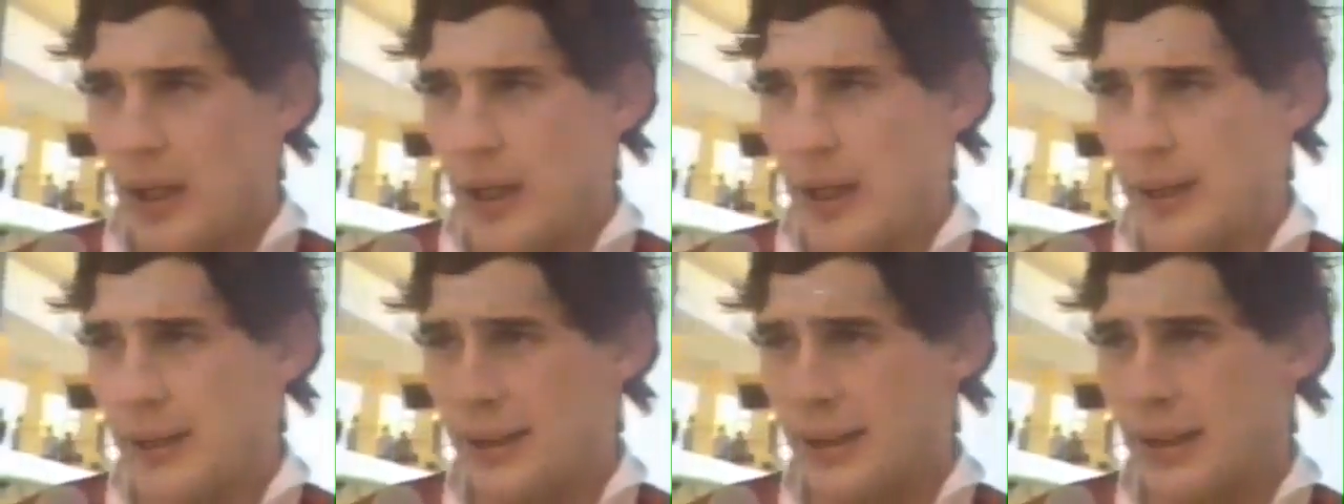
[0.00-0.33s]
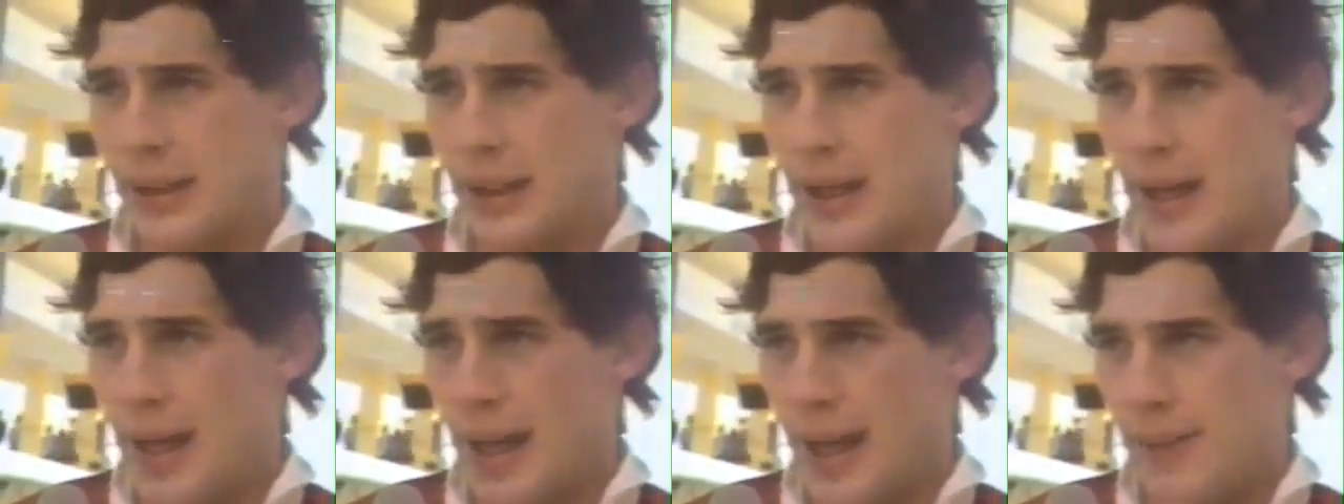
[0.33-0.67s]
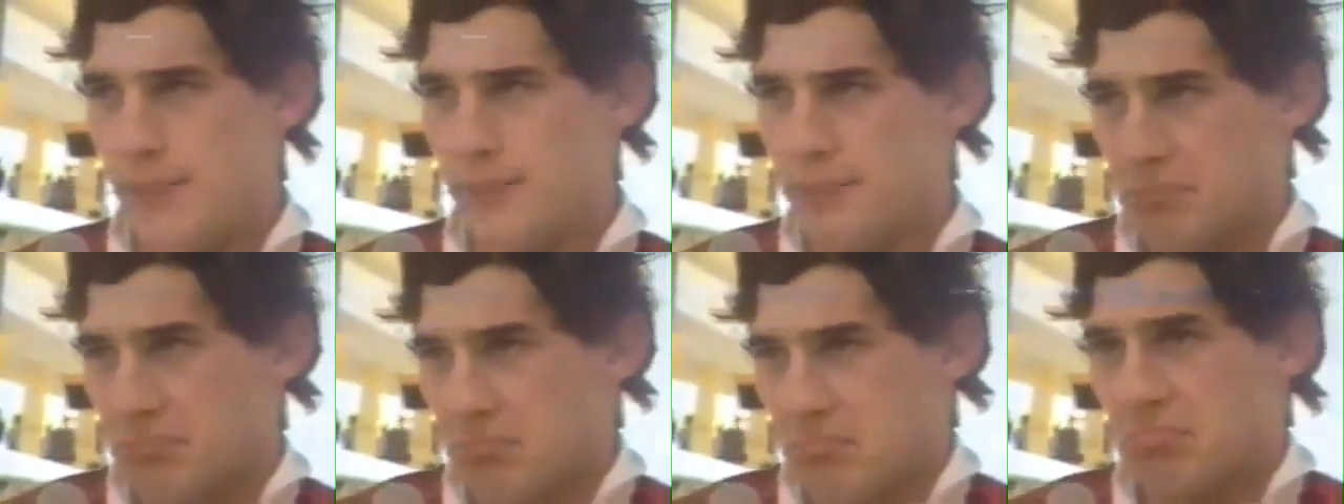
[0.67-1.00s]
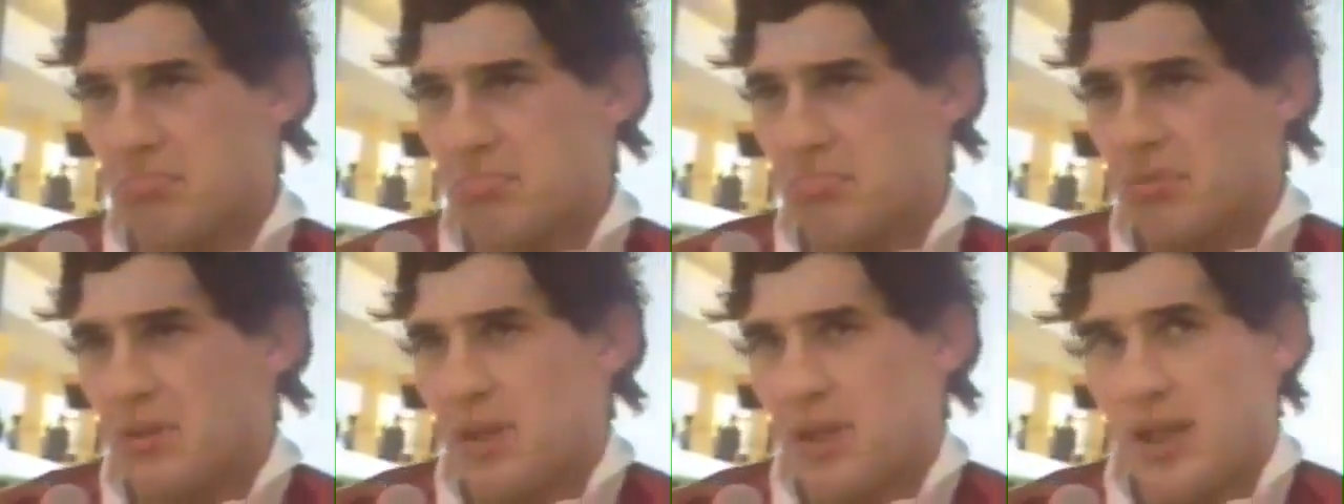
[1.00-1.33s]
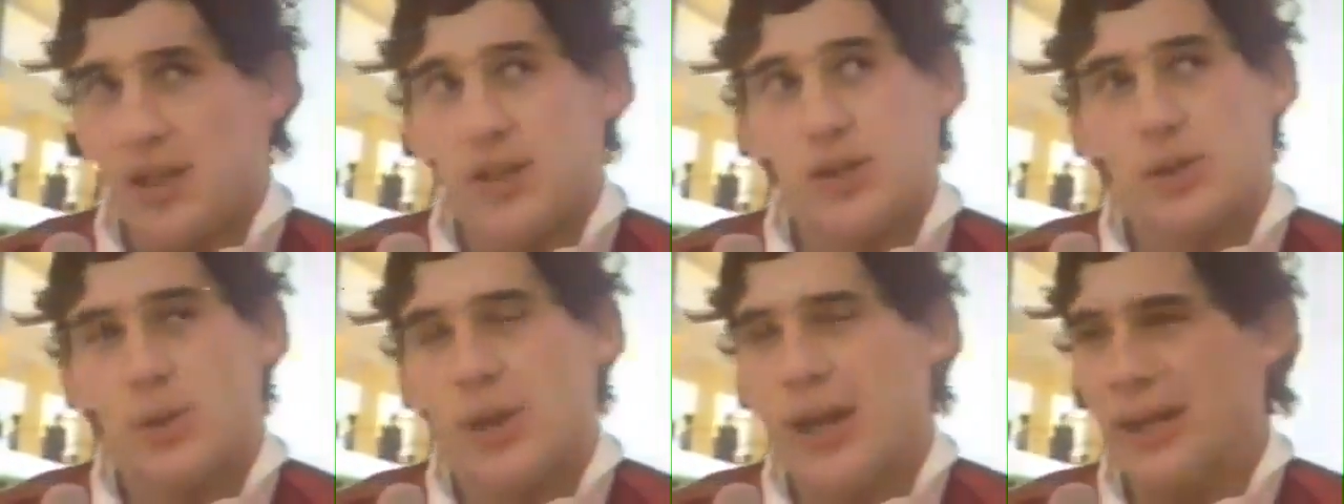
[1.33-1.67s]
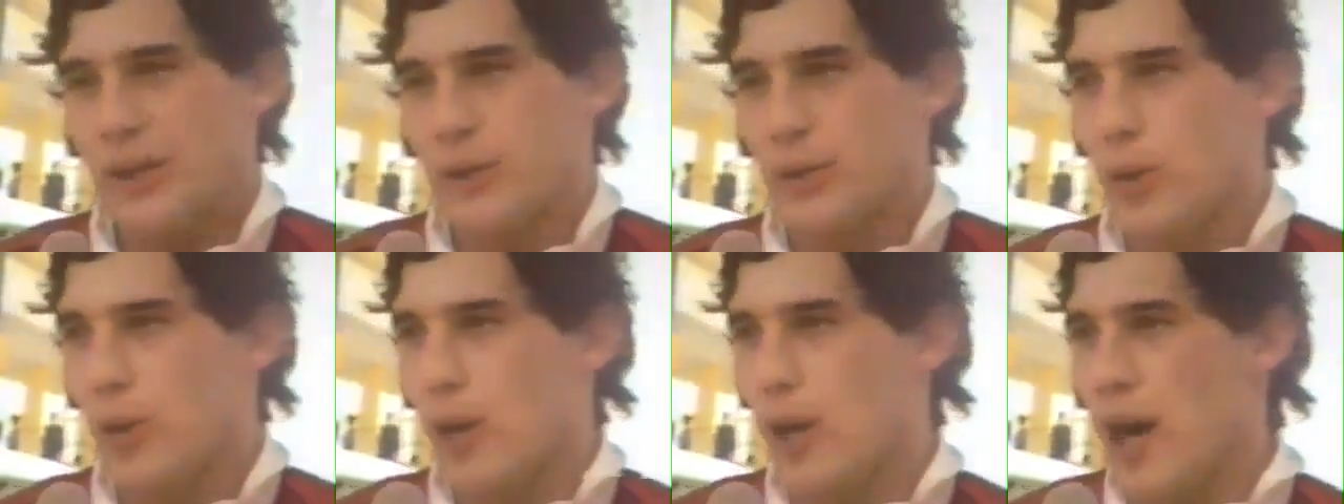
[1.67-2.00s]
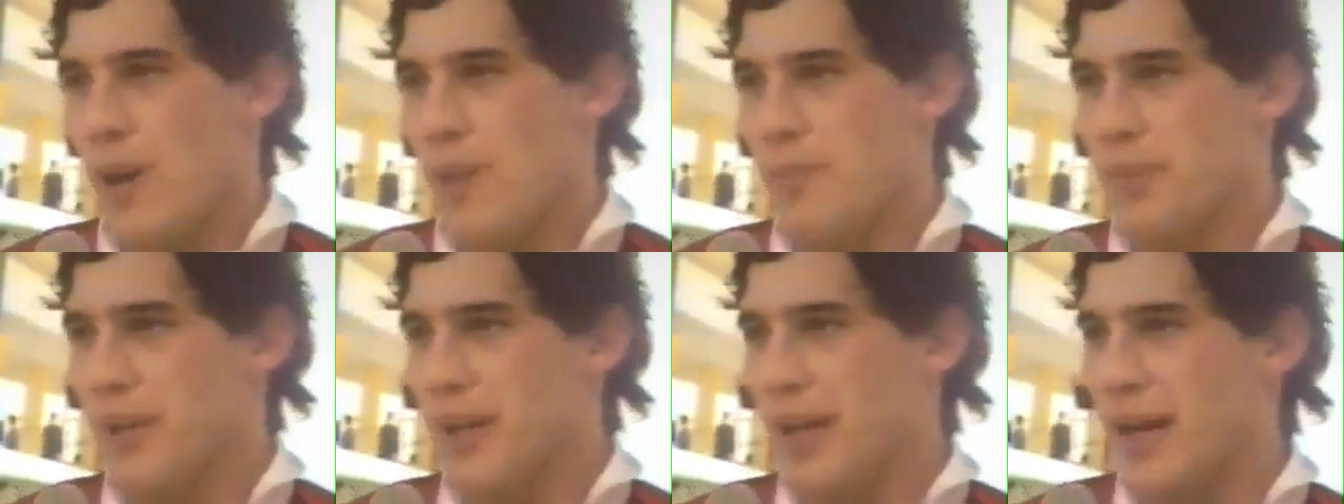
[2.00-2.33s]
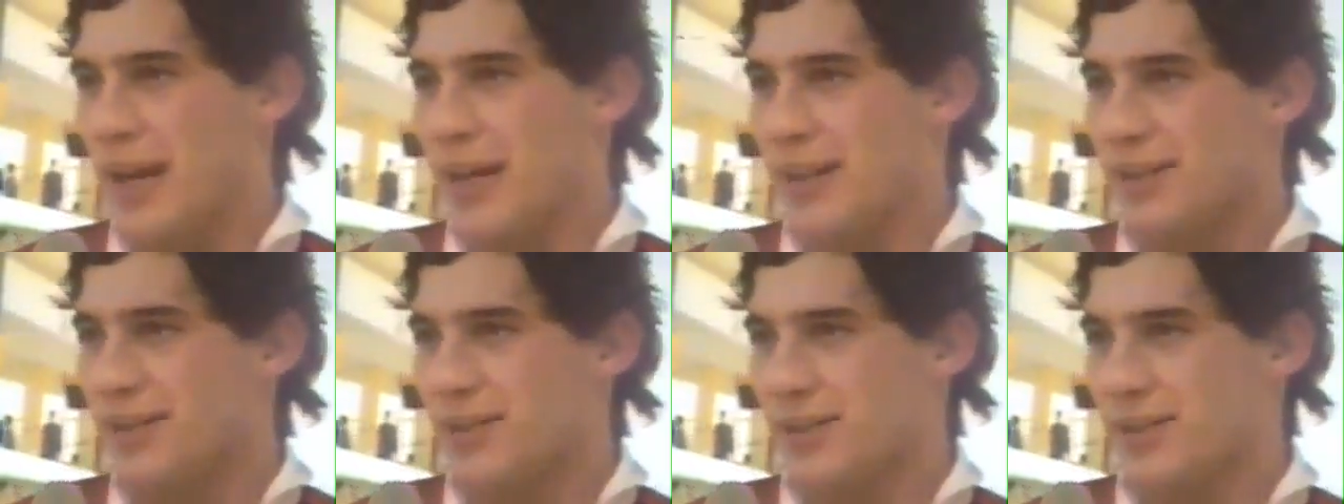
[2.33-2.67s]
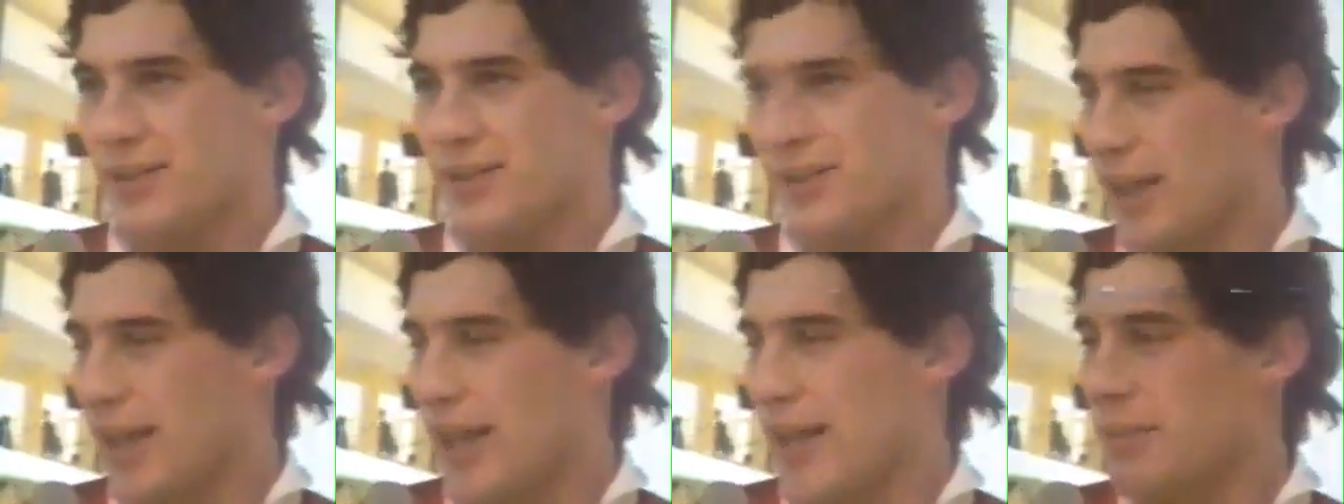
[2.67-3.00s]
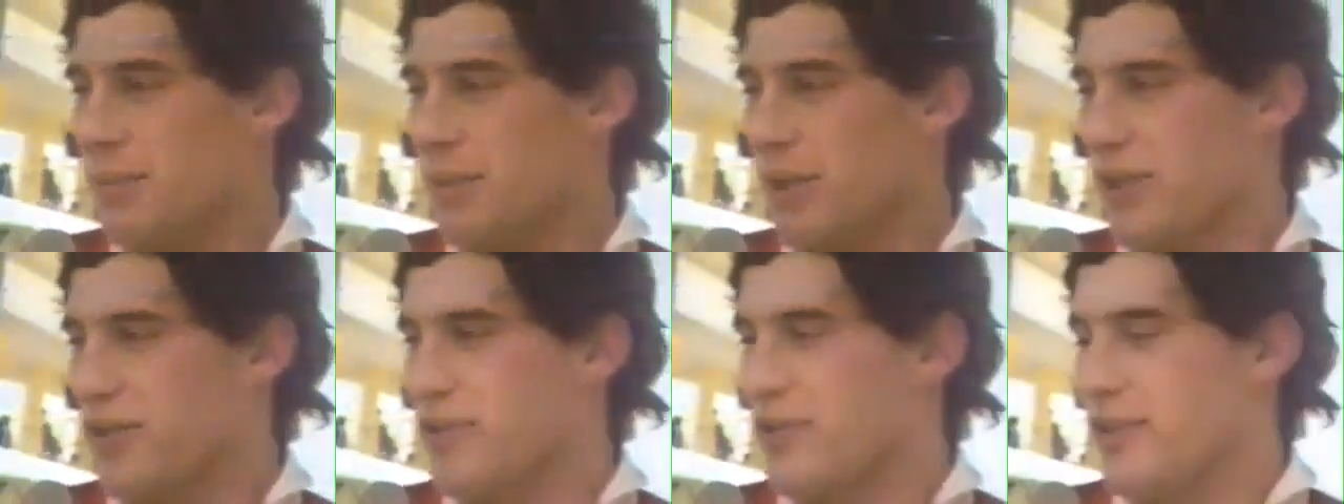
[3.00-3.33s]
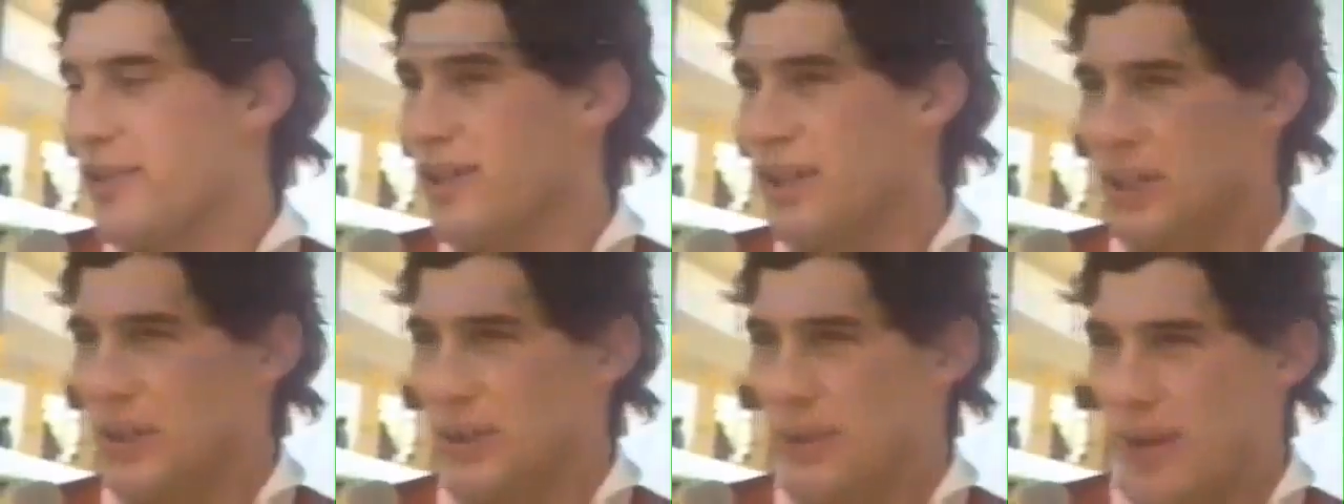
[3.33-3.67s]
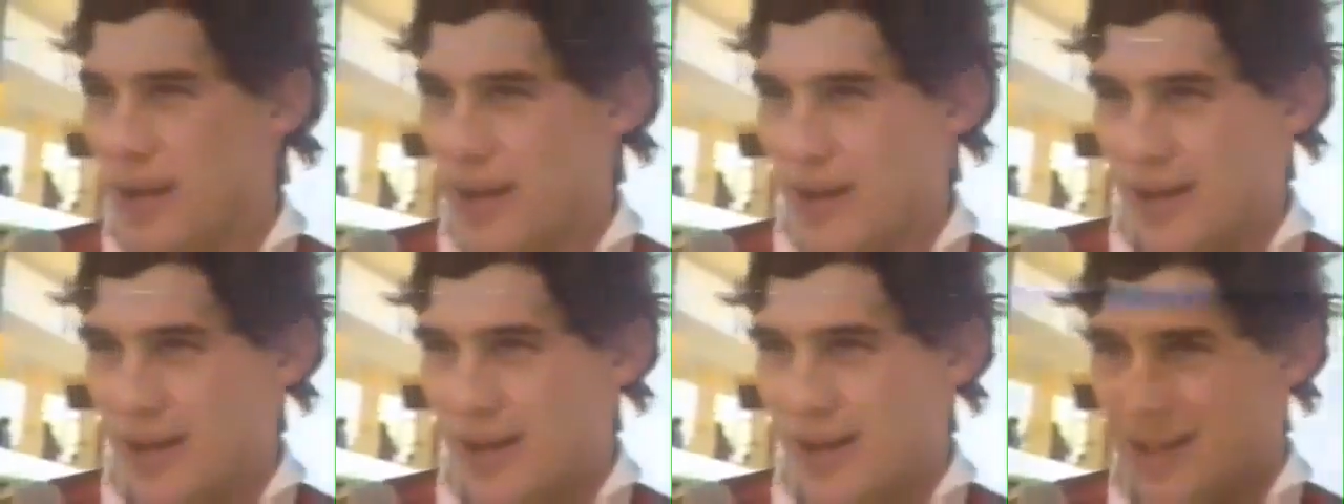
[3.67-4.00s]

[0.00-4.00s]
And it's quite warm, nice, like Brazil,